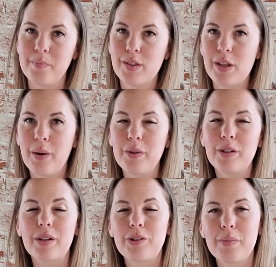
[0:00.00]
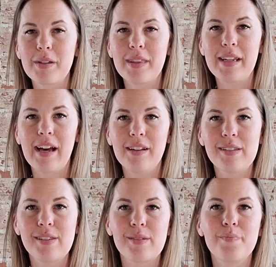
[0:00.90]
So we took a trip to the
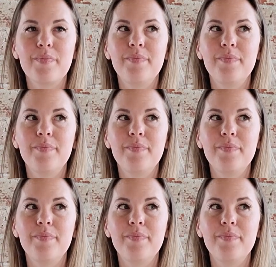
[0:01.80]
Dalles,